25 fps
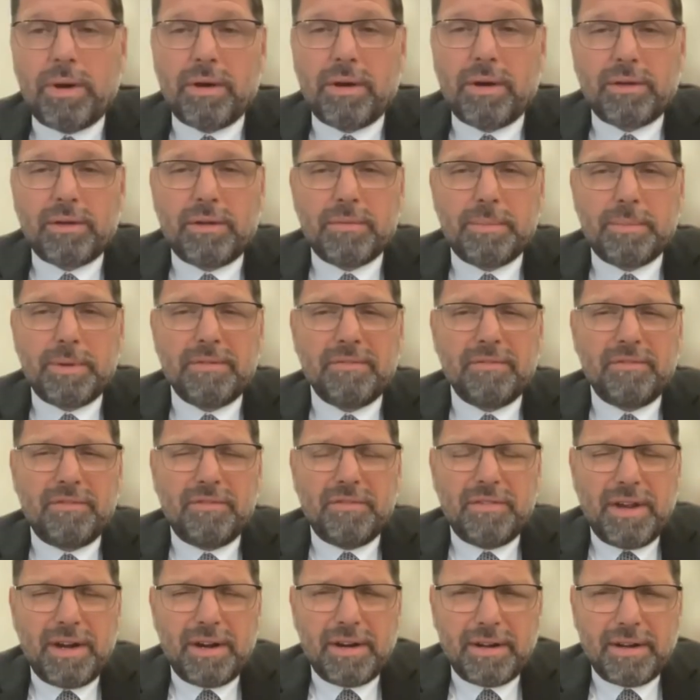Well, you've been
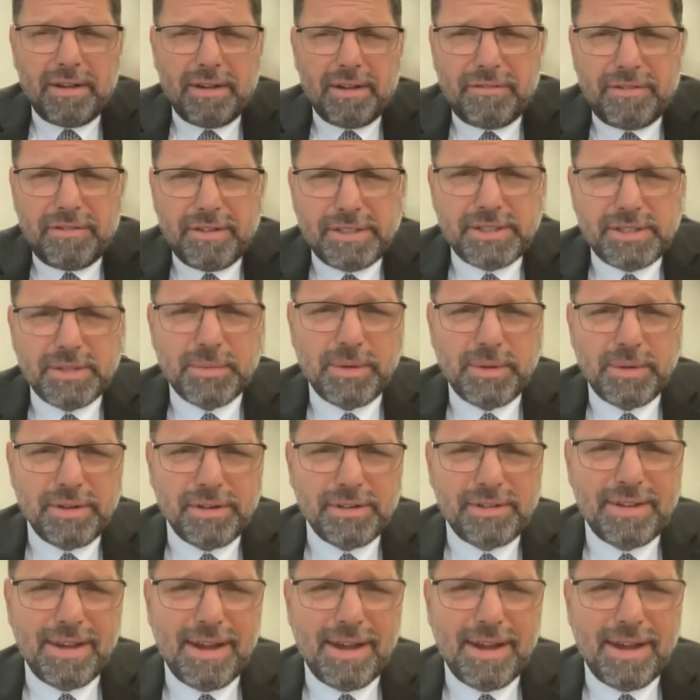very efficient with your